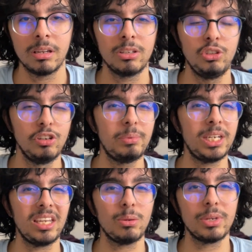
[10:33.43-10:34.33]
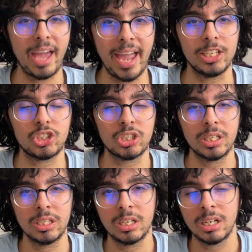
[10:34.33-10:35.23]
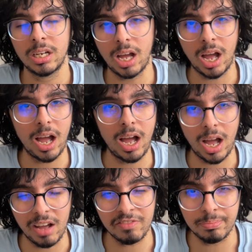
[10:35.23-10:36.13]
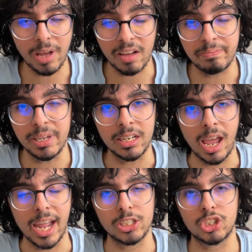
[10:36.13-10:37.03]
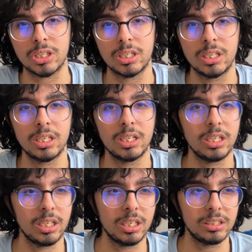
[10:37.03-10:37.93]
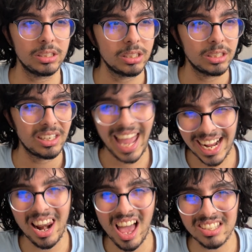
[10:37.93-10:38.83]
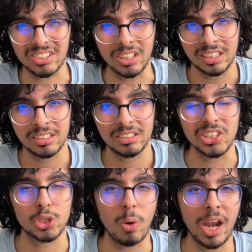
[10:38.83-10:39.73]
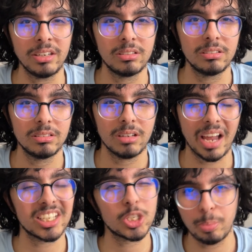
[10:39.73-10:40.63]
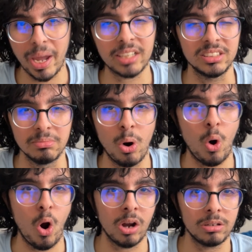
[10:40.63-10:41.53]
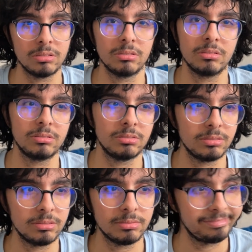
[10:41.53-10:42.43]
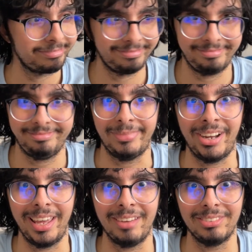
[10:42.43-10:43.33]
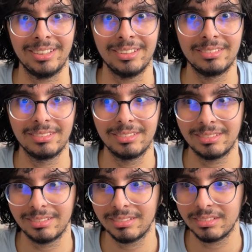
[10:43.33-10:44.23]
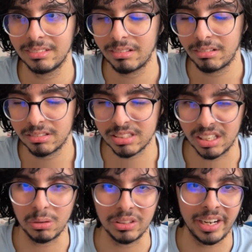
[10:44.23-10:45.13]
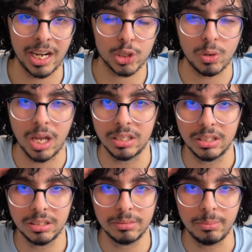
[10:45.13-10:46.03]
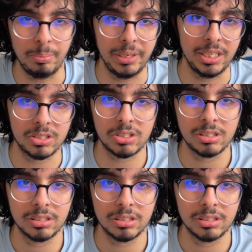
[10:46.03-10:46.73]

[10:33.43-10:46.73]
You've been here with H. I've been H. Lackluster, this one. I expected more. Whatever. See you on the next one. Peace.